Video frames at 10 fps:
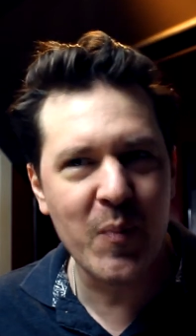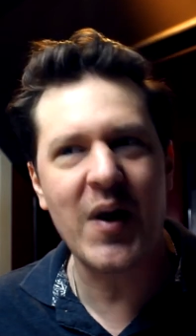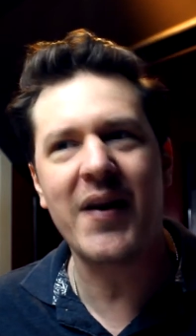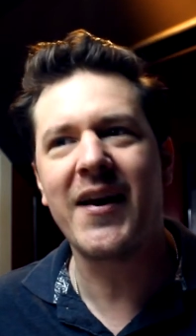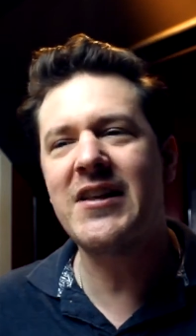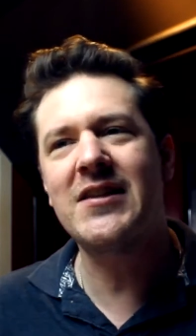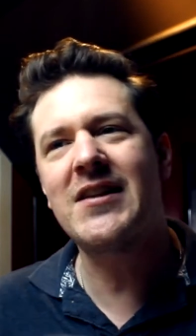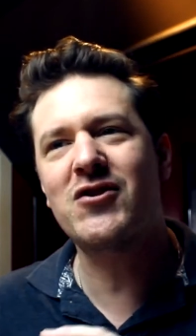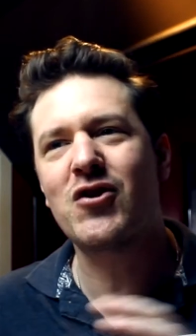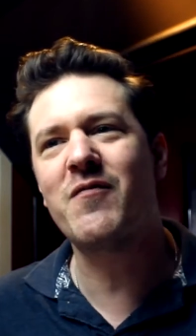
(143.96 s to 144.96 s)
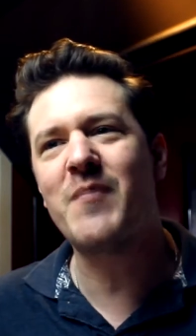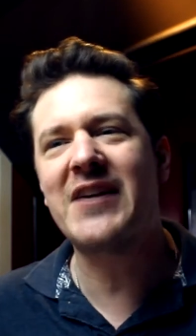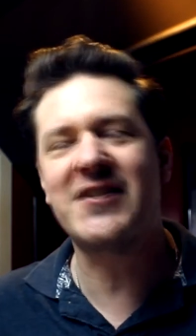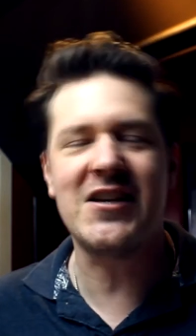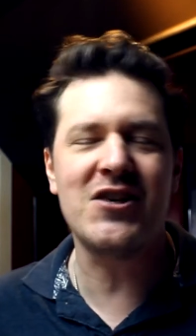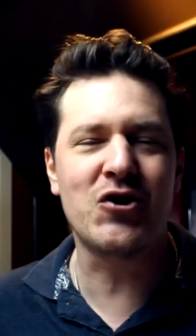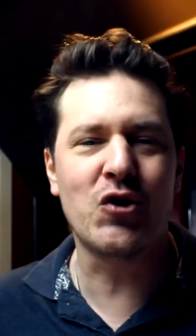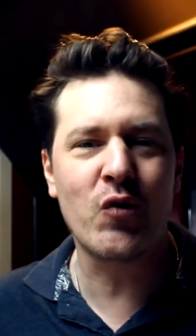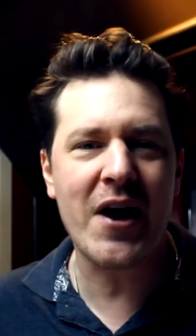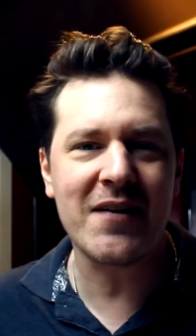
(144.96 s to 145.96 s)
but that sort of makes it easier
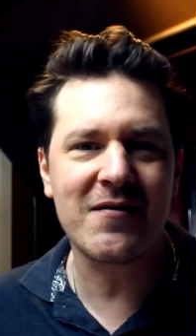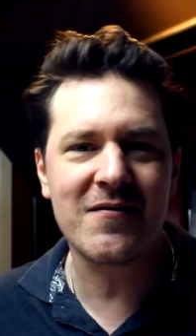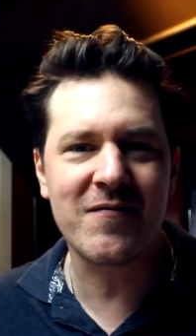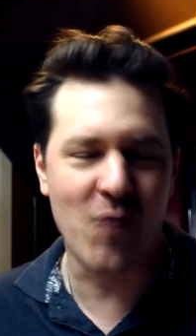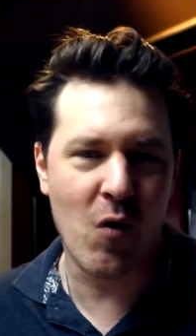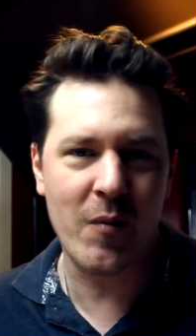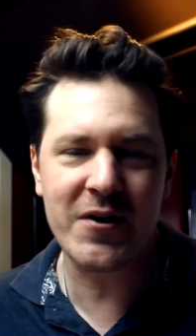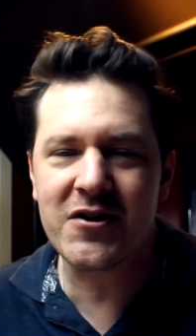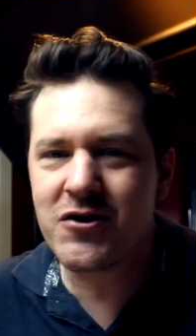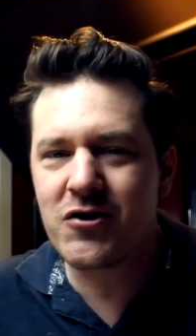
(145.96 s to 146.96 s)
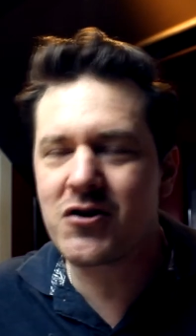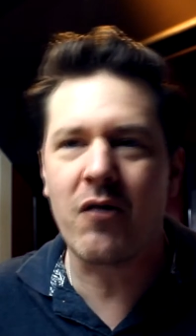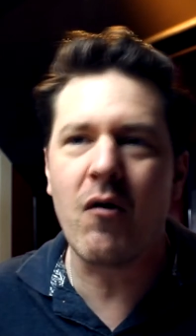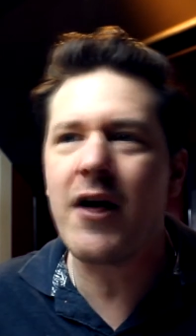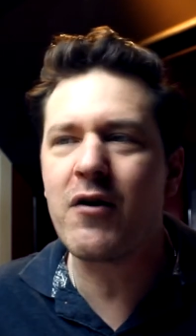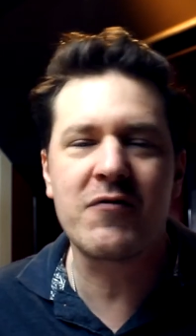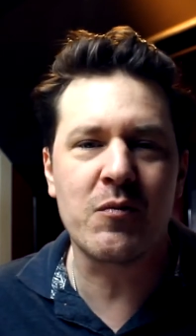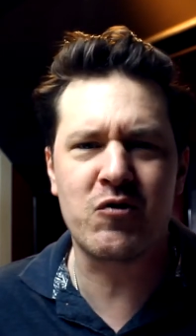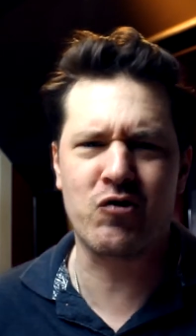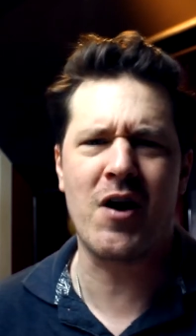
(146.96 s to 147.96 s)
to write for, because you're just going, well, I don't
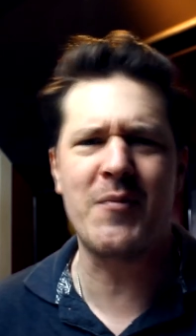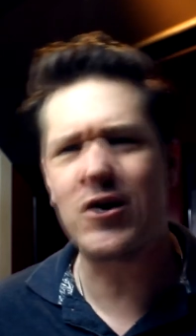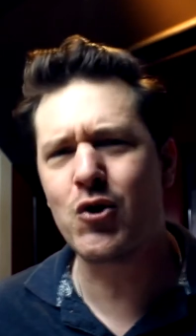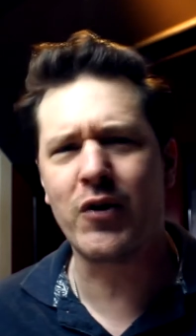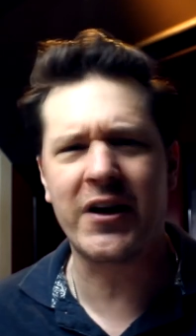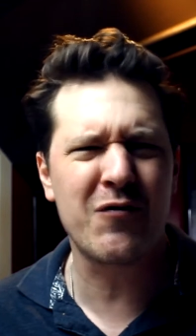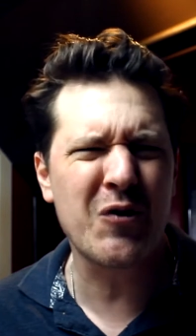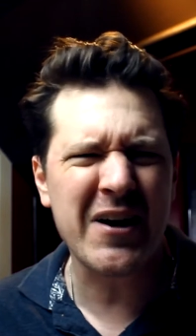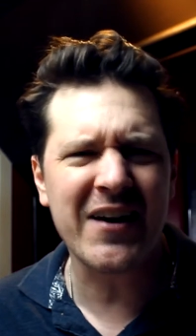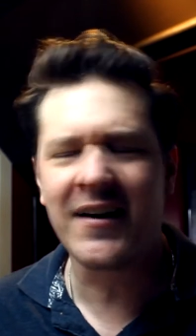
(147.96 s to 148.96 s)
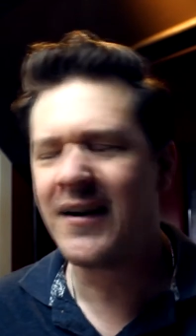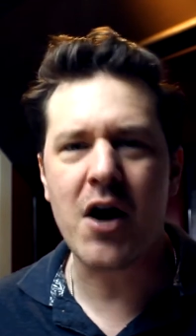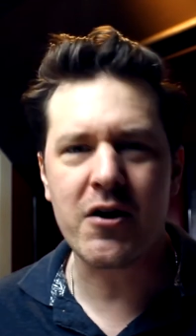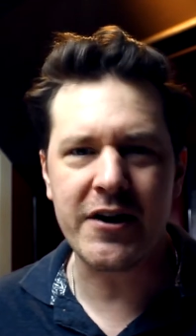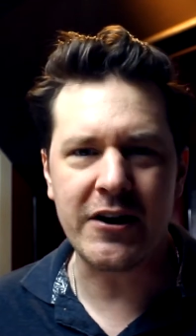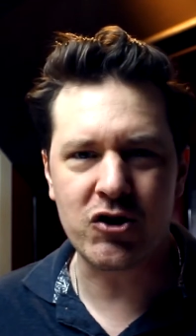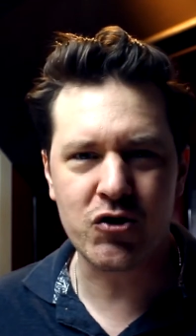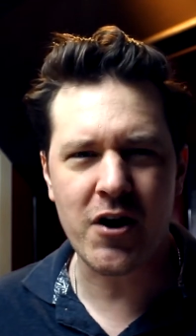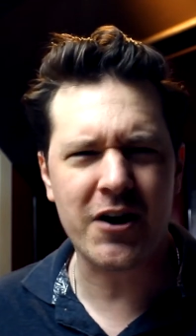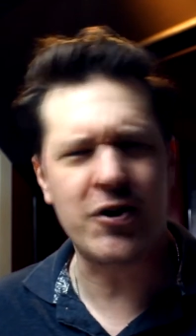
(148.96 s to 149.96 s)
have to try and be cool. Like if you're writing modern
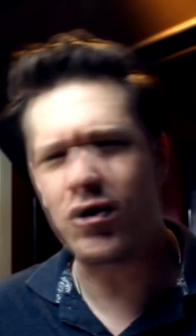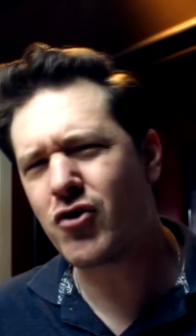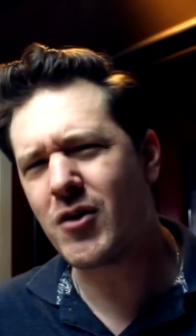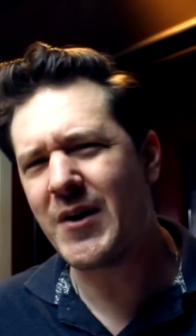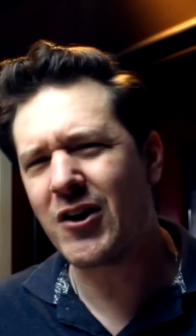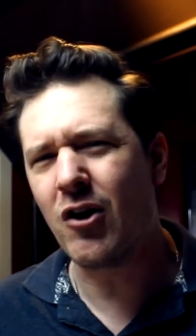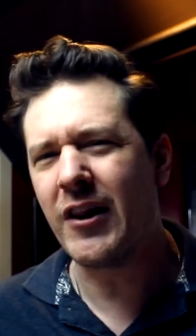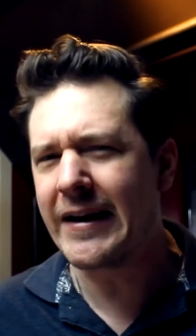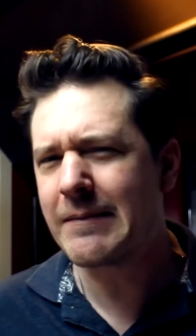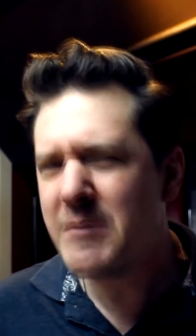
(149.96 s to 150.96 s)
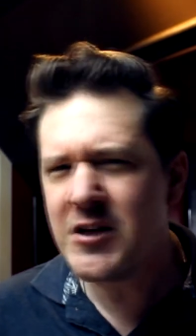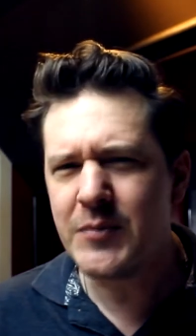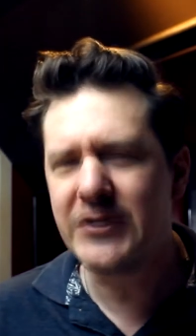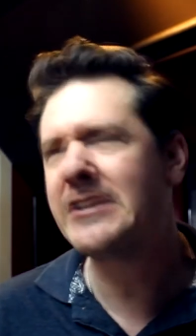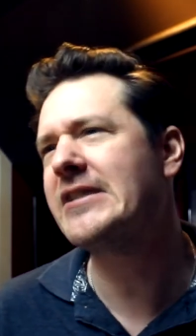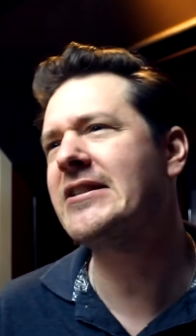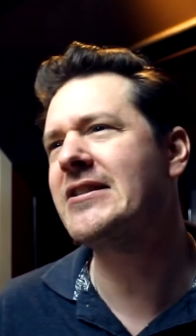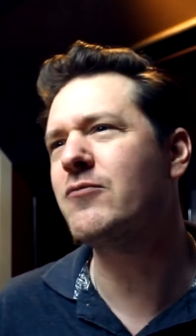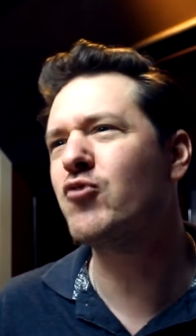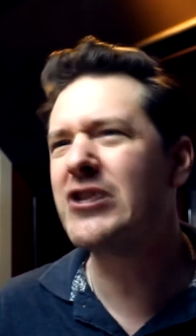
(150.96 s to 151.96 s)
electronic and you're trying to make it all like
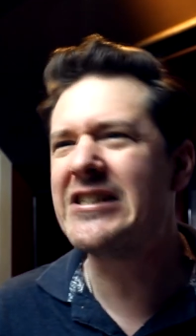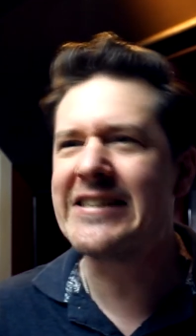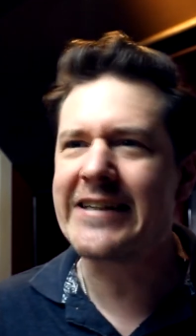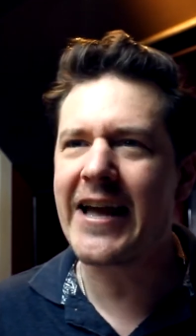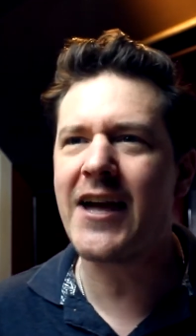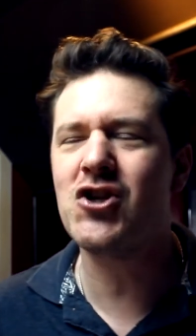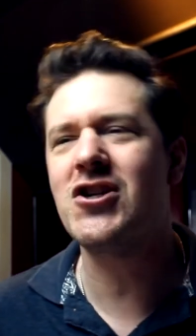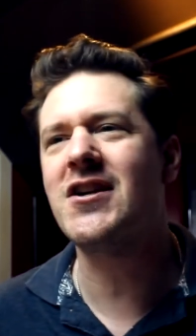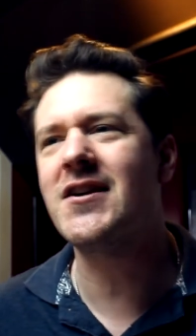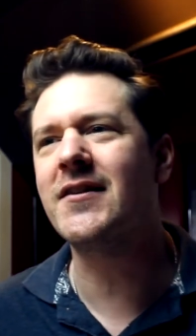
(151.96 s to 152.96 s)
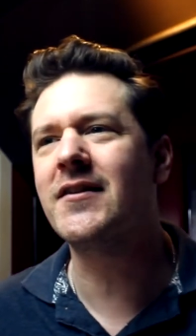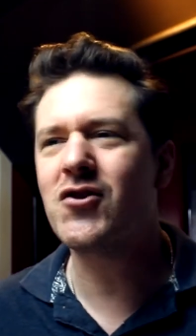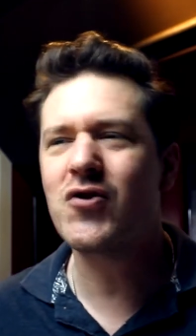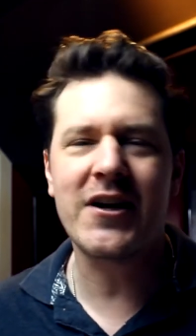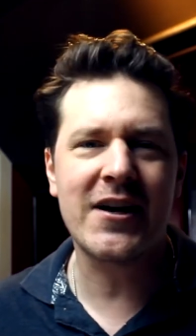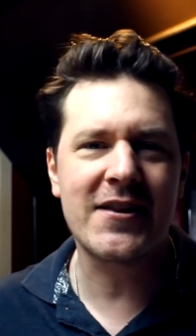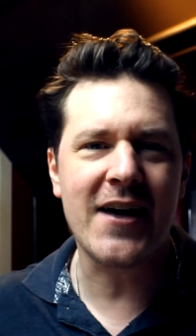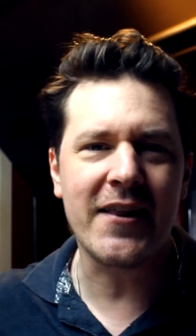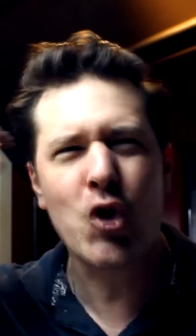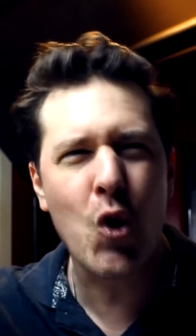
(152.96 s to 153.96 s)
minimalist and really like edgy and trying to get
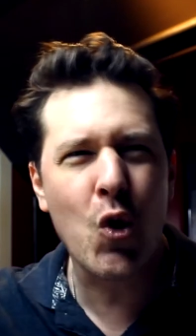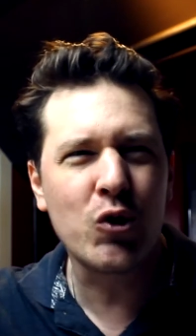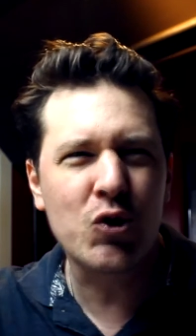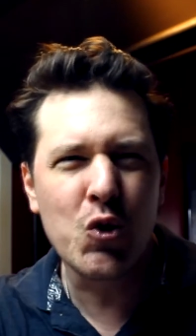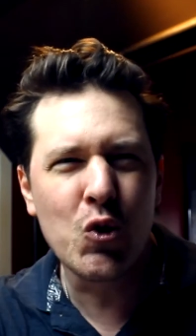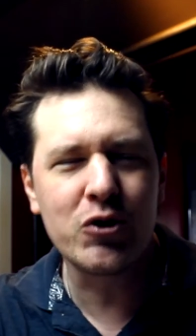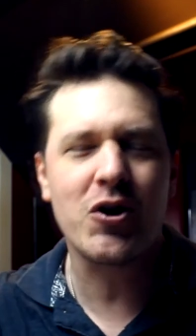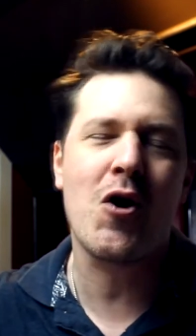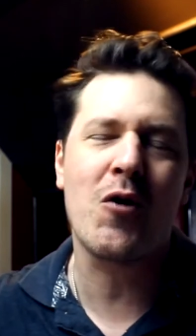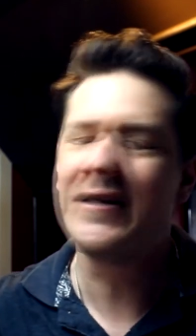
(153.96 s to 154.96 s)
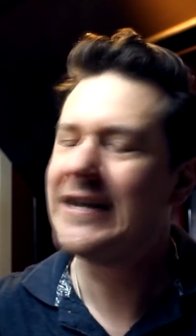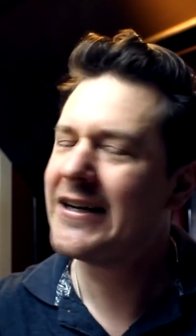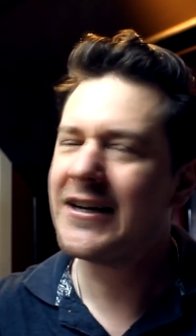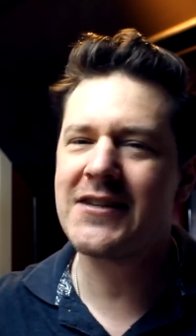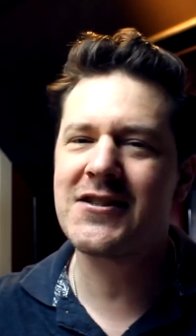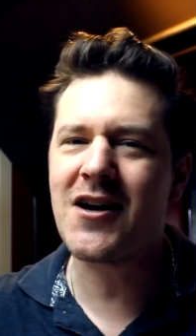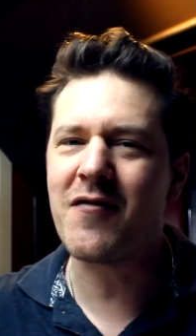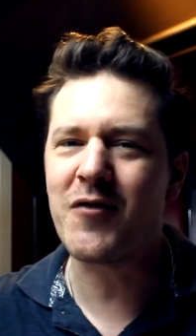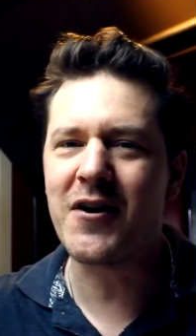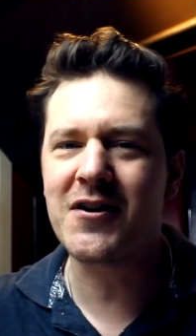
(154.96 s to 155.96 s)
that cold, cool tone, that's
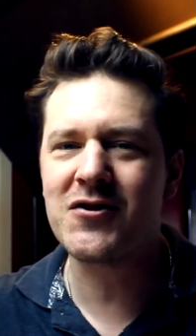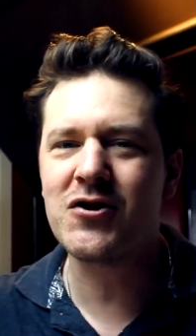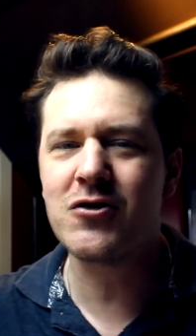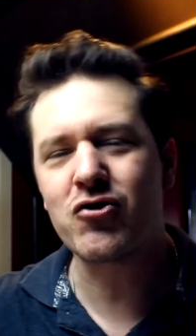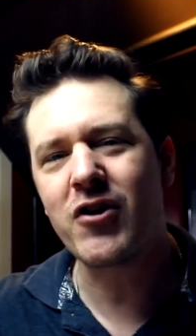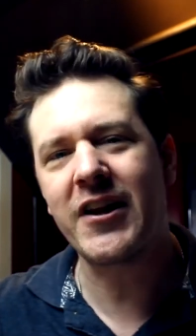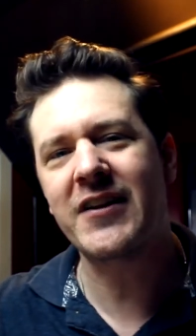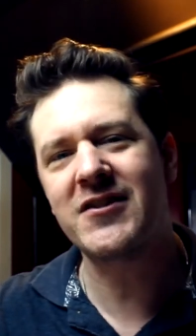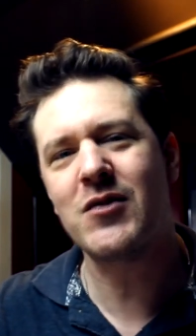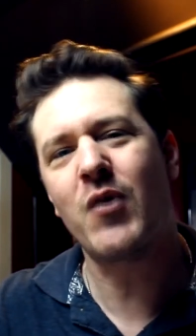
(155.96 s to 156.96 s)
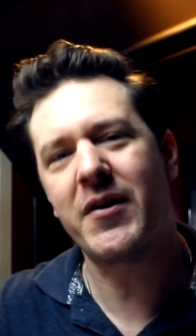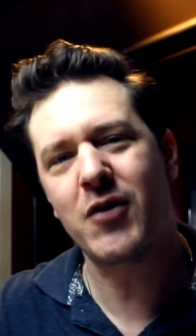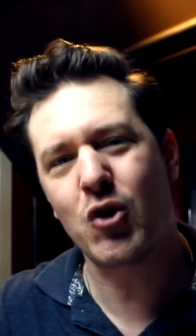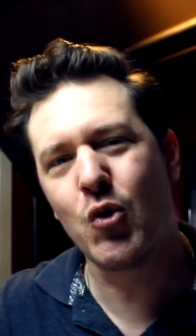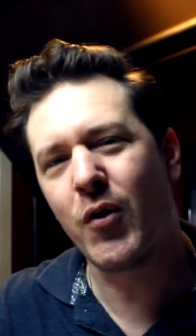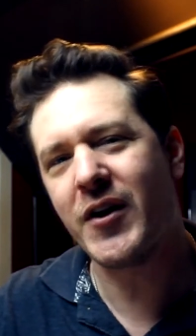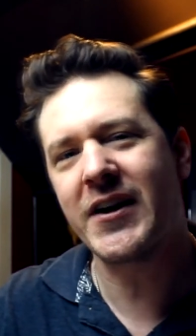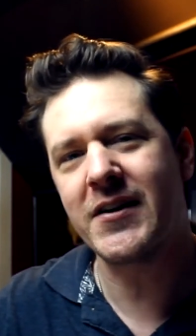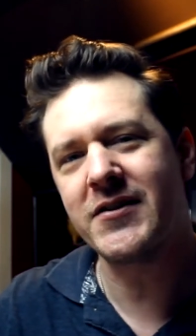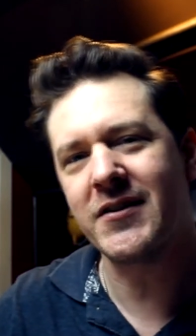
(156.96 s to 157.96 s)
tough, right? Because you're trying to like see what the cool
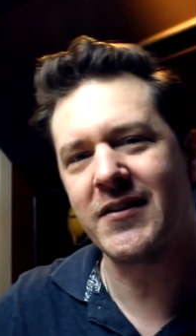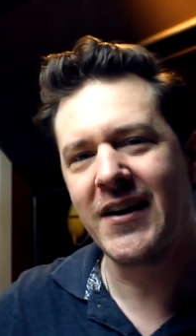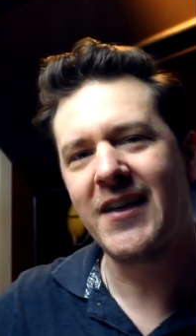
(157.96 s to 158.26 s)
thing is and